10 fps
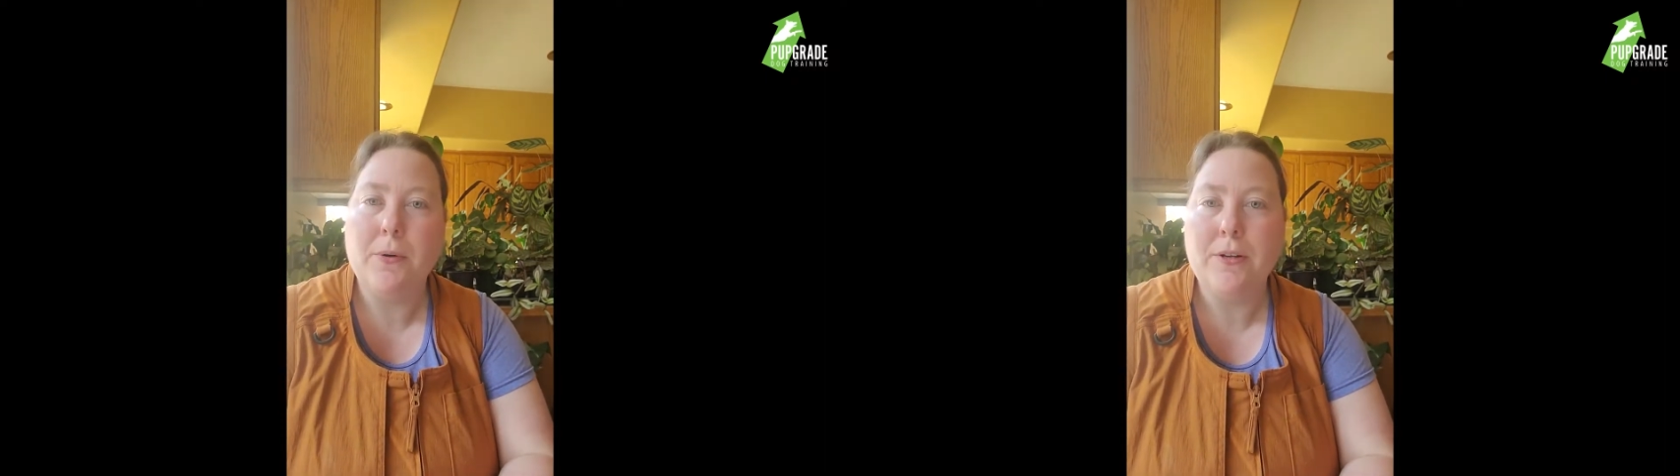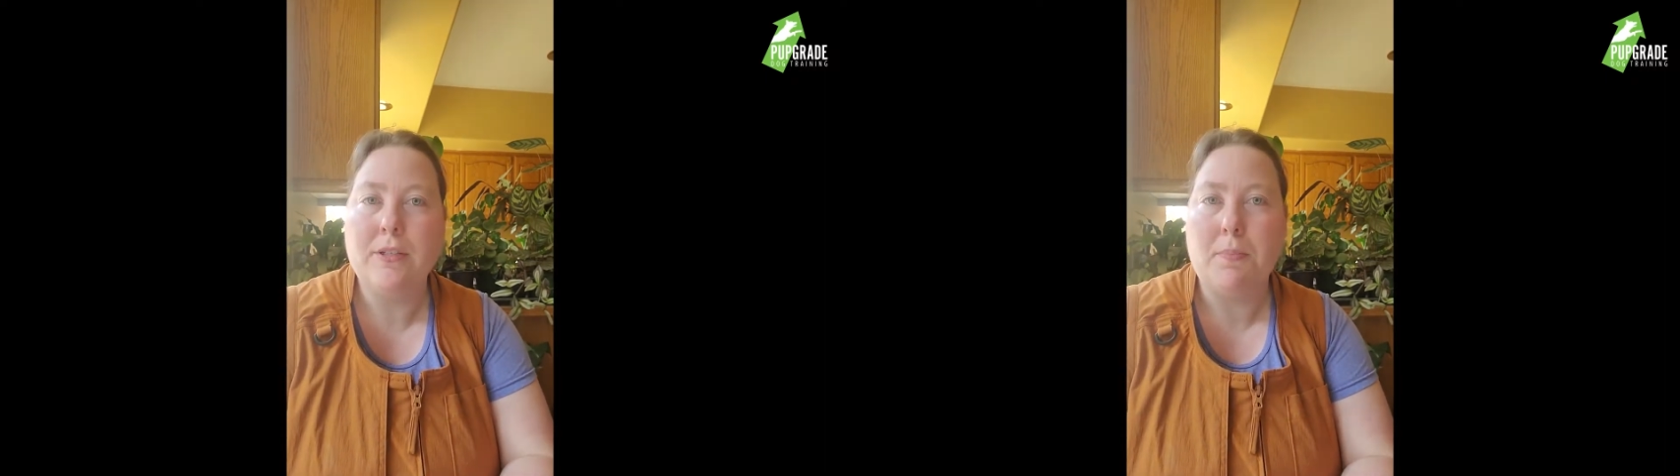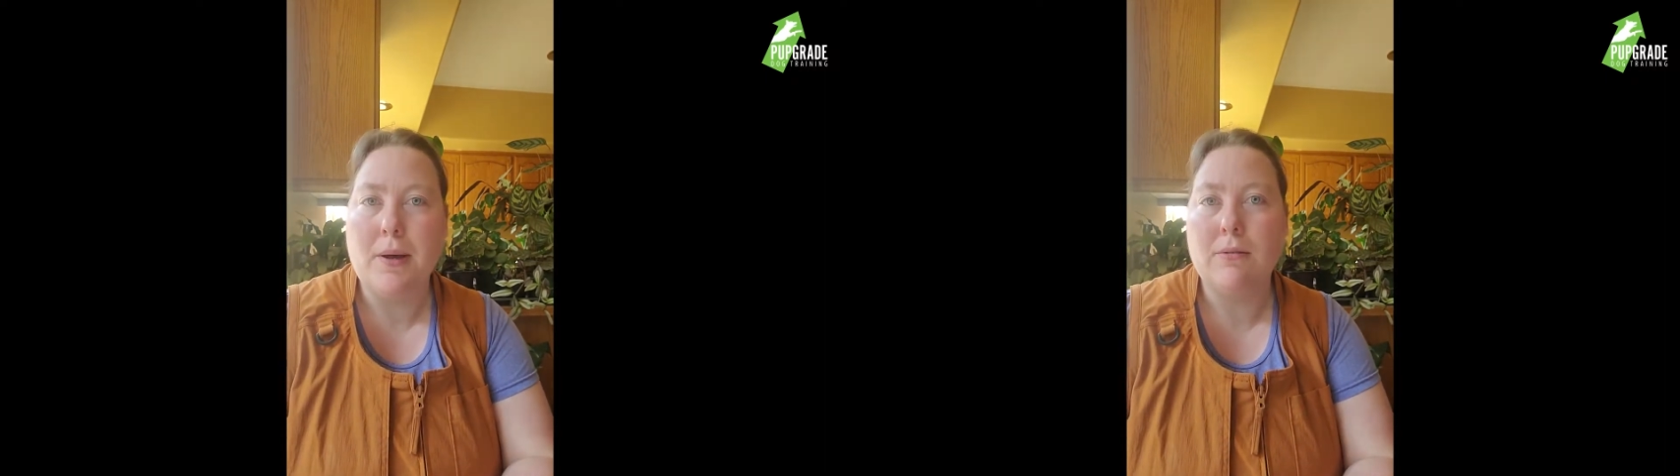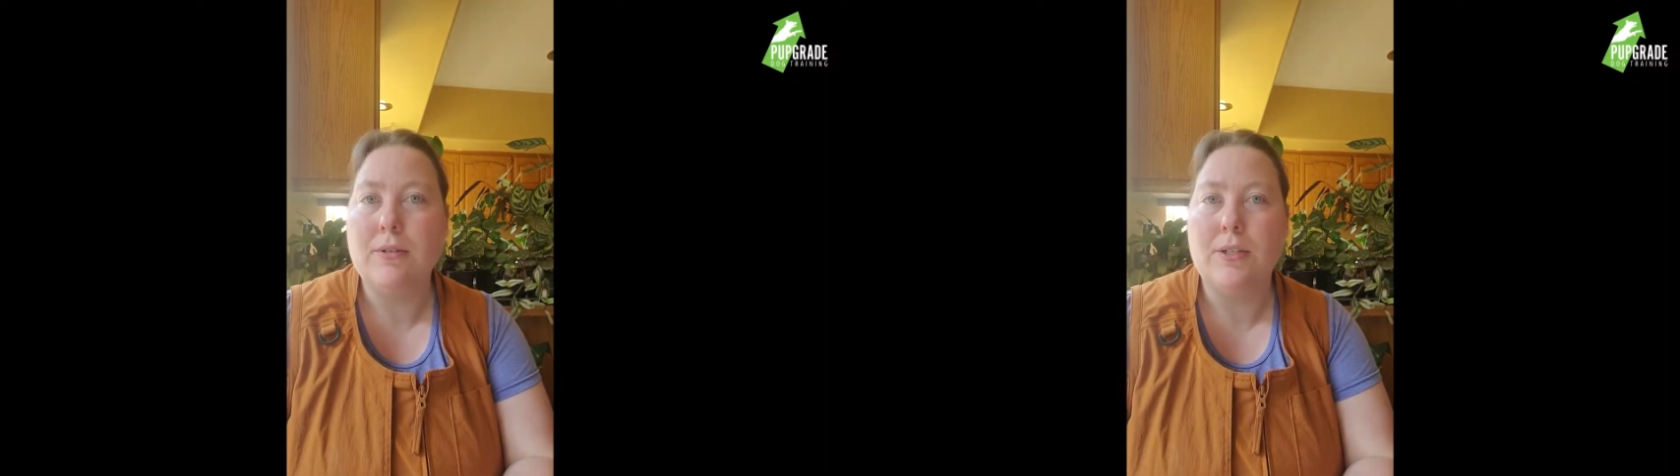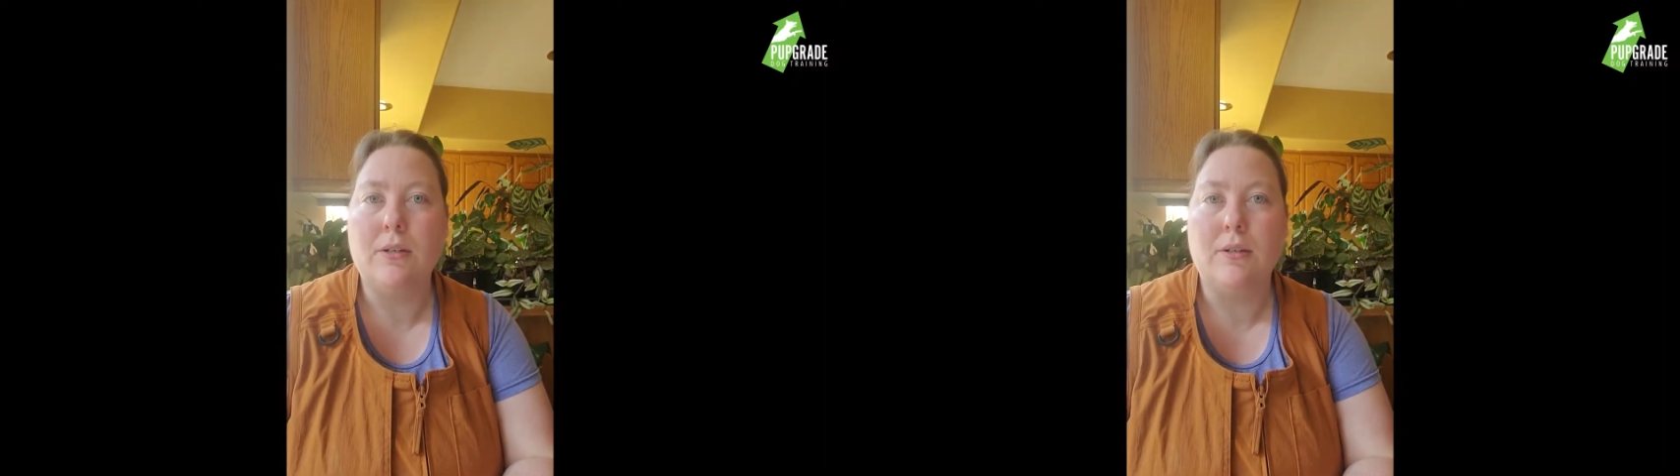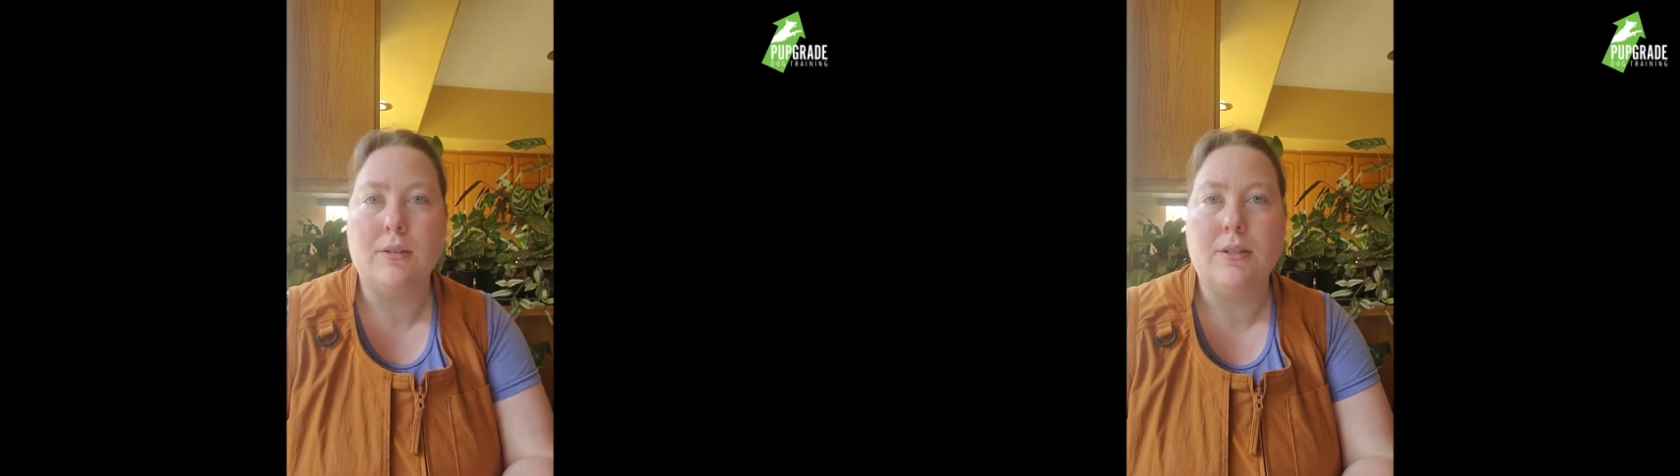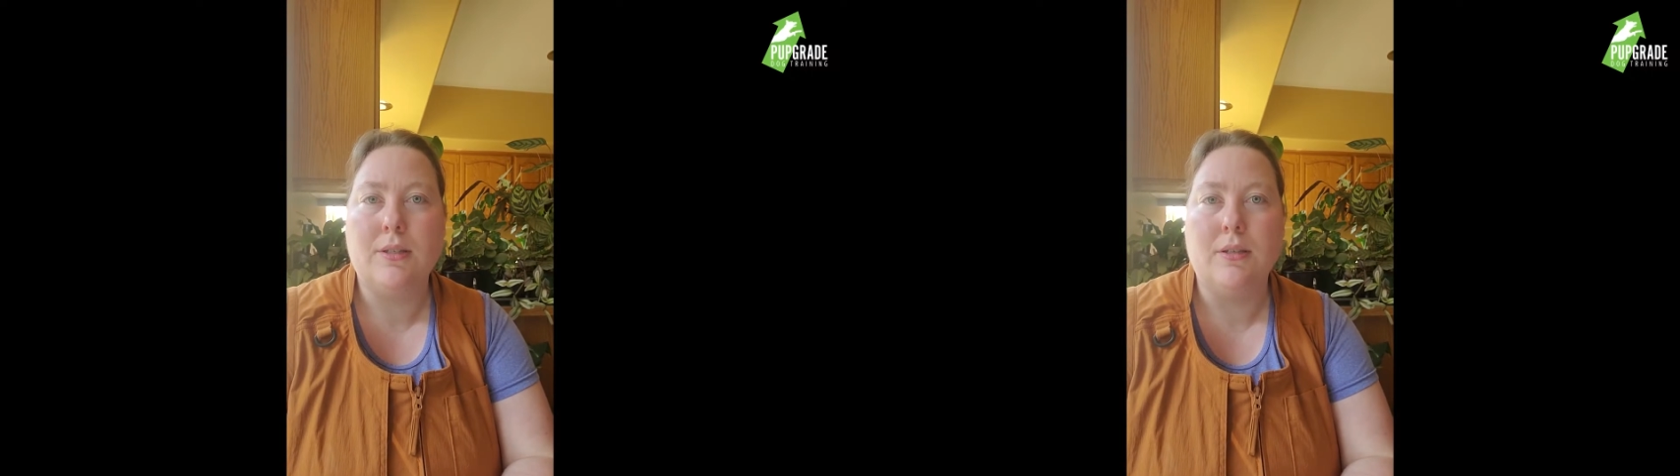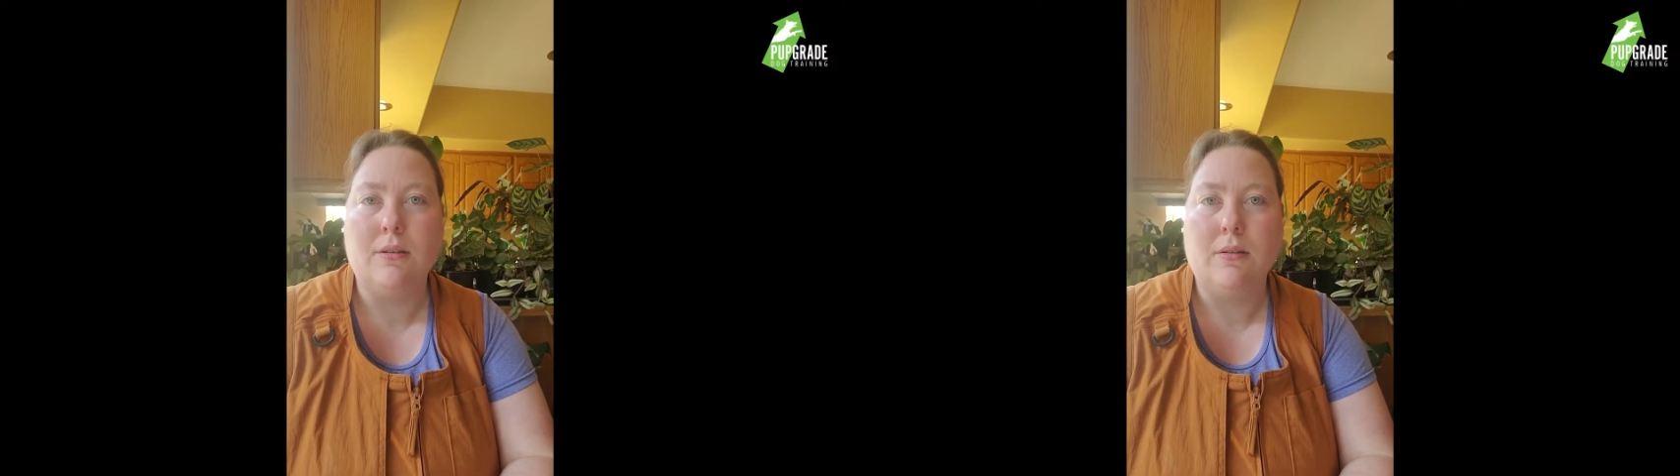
produce better results